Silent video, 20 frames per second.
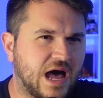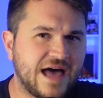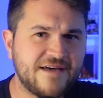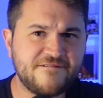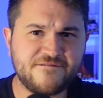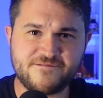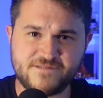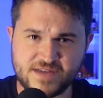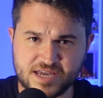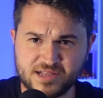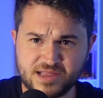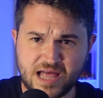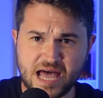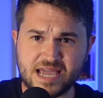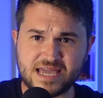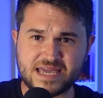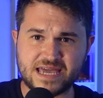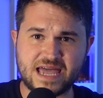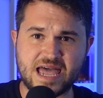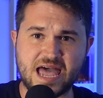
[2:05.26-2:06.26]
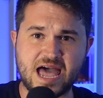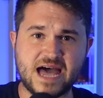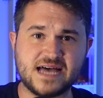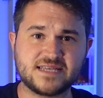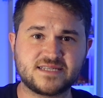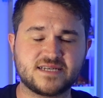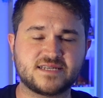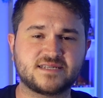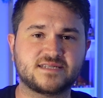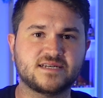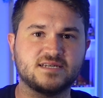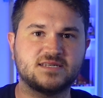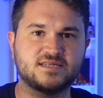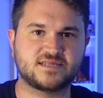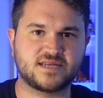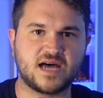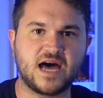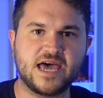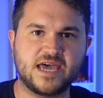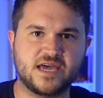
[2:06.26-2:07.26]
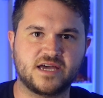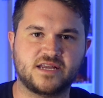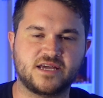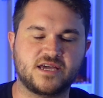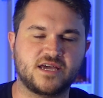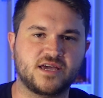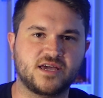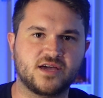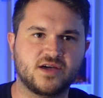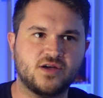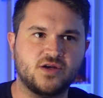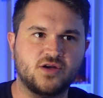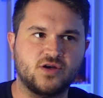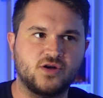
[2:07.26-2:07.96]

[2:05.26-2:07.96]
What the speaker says: I feel like as a society,